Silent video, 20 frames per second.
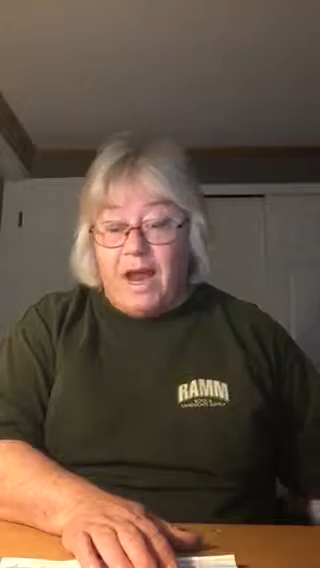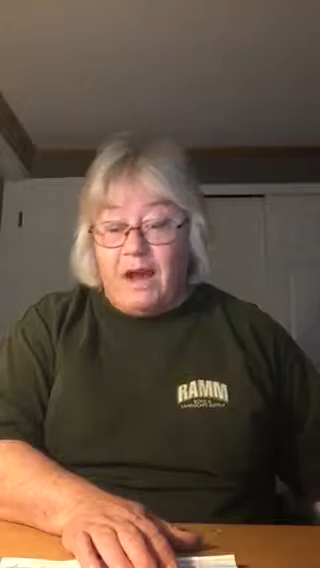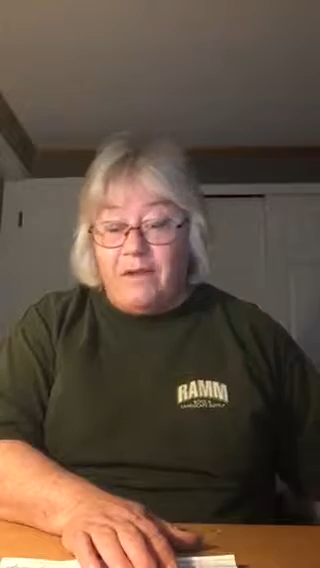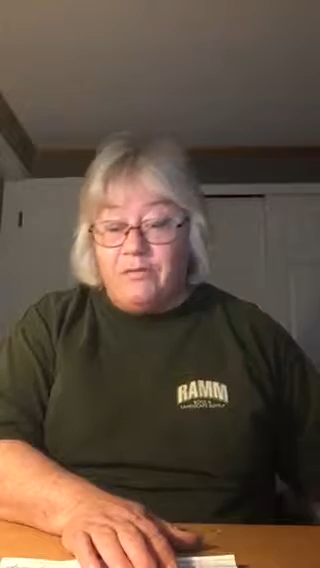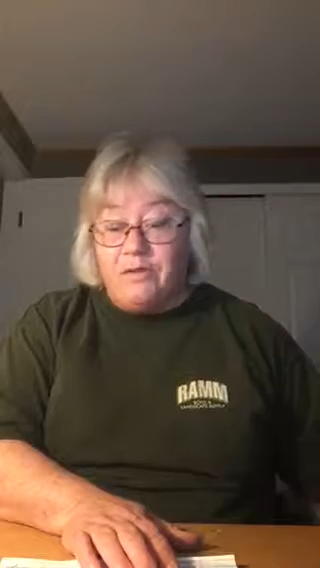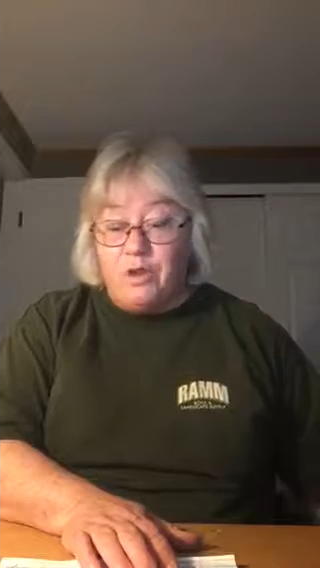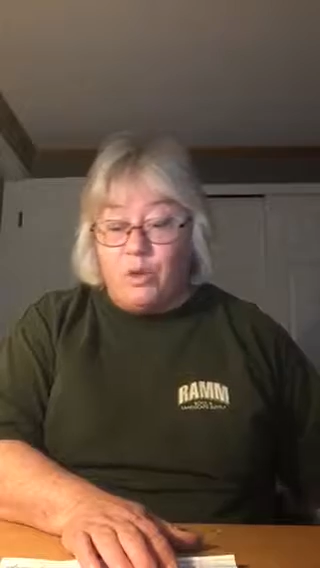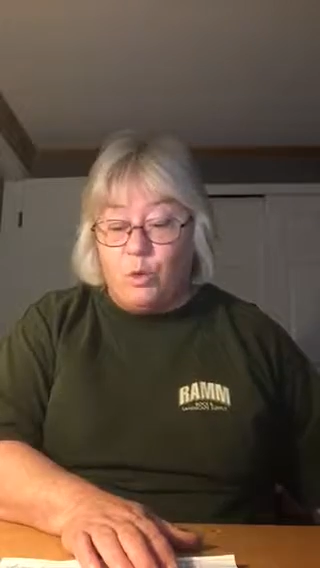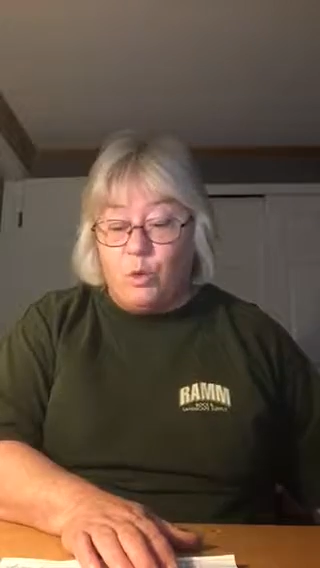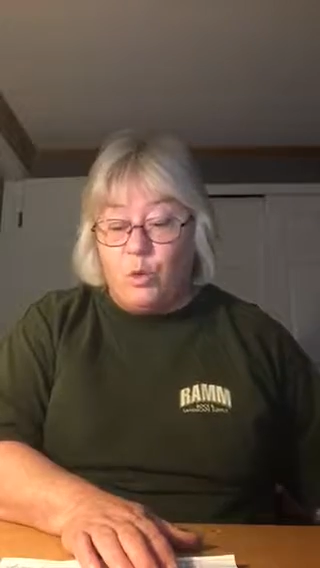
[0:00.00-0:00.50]

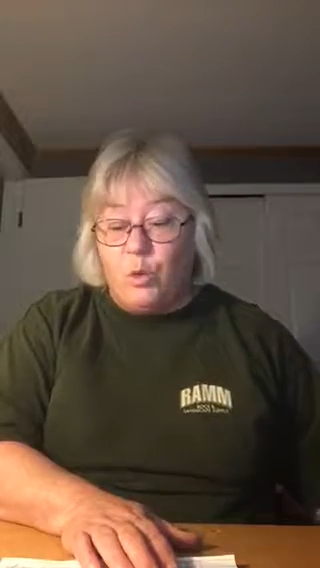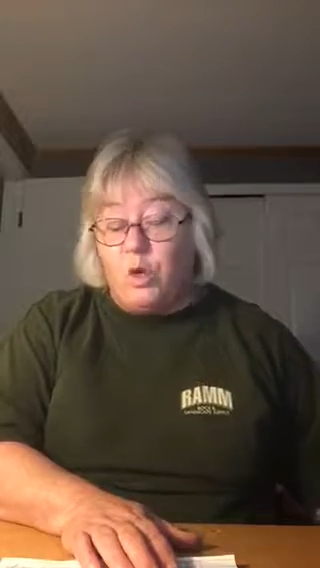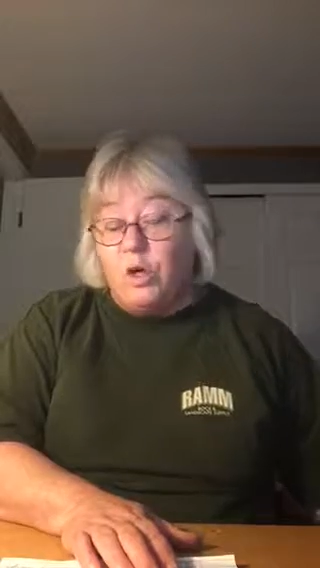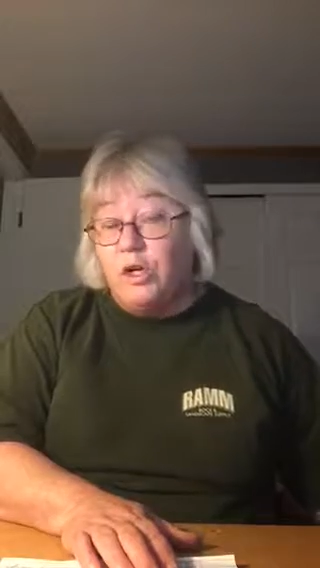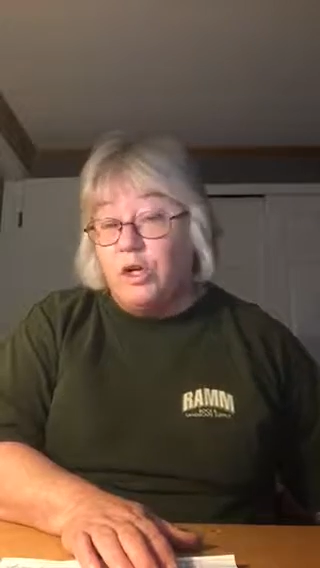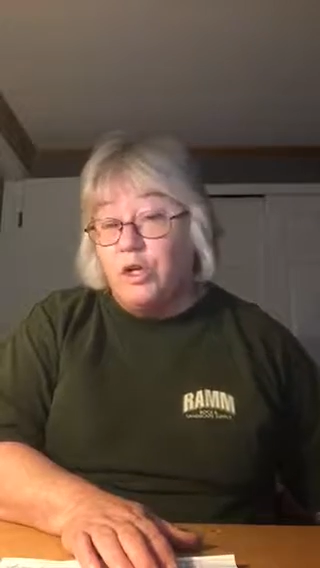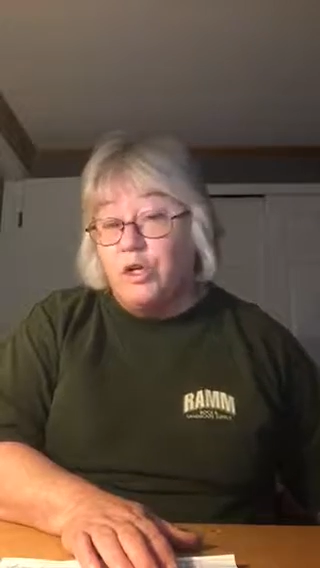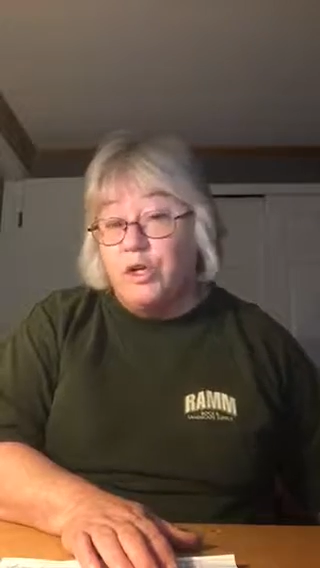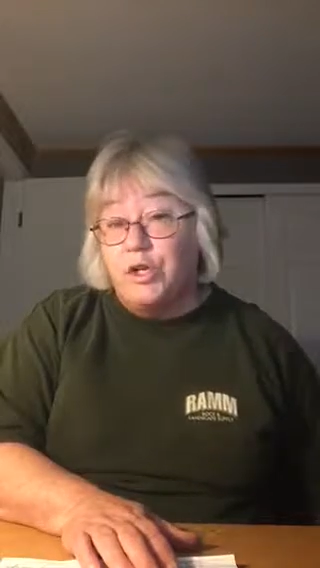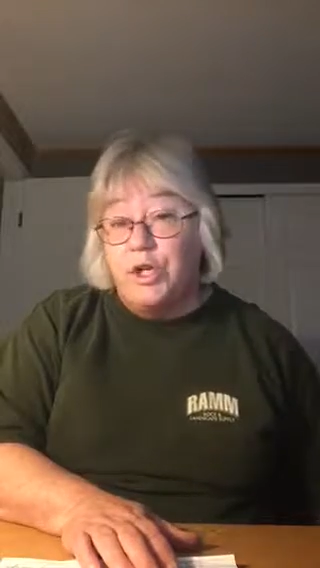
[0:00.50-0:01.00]
after
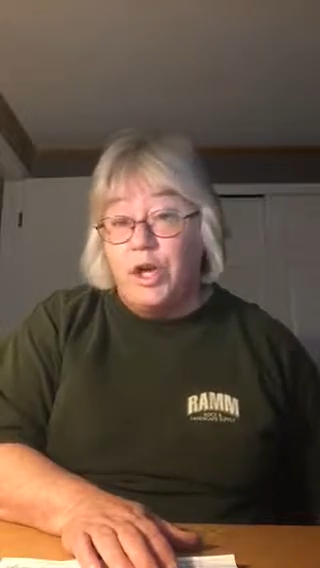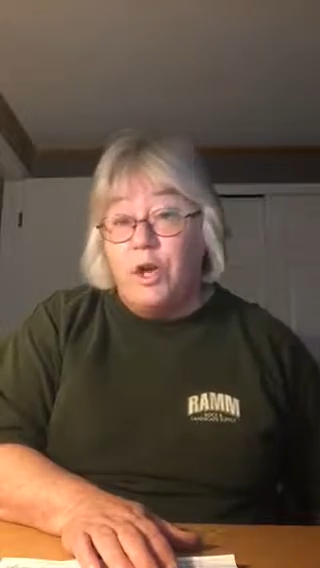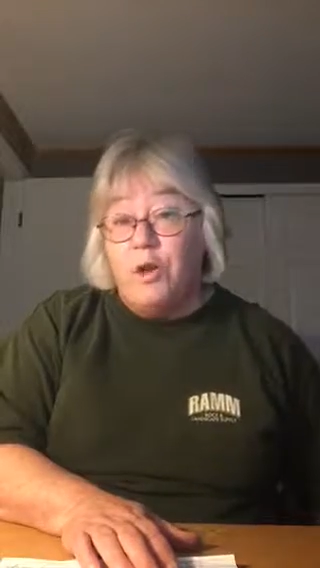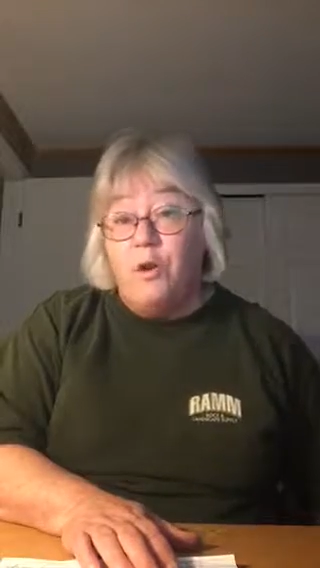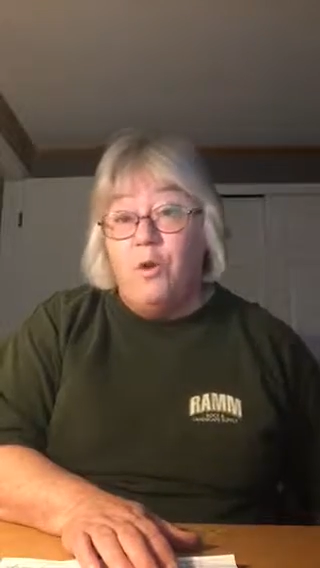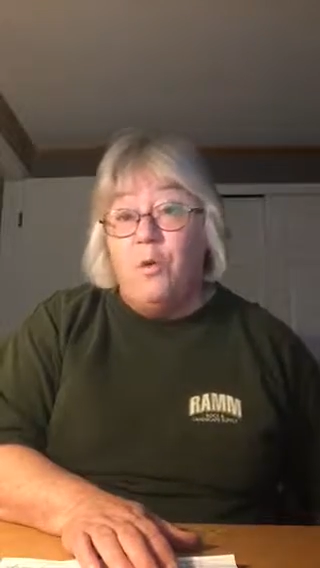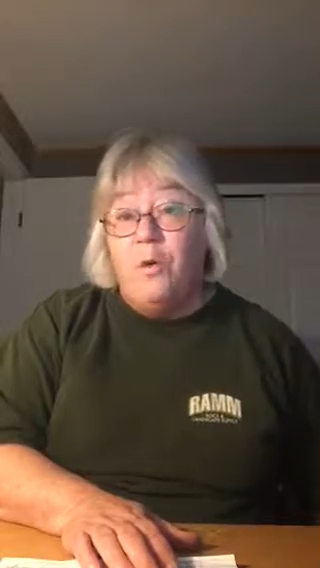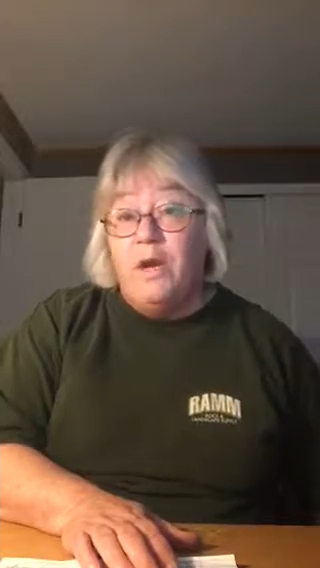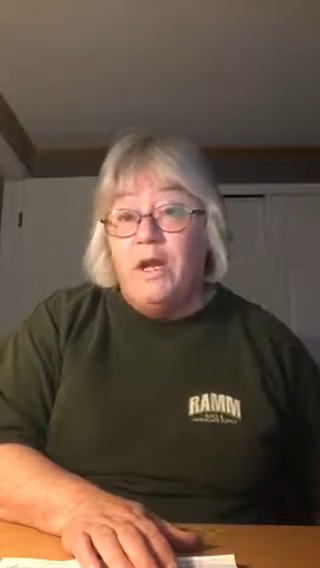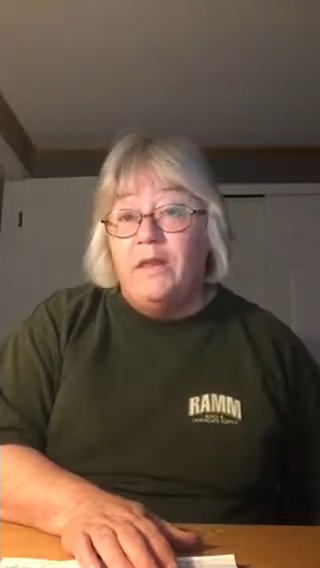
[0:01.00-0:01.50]
work
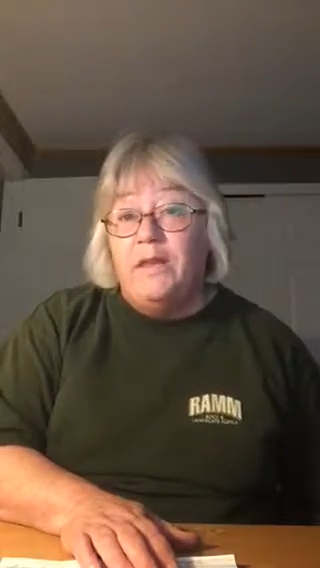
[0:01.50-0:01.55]
show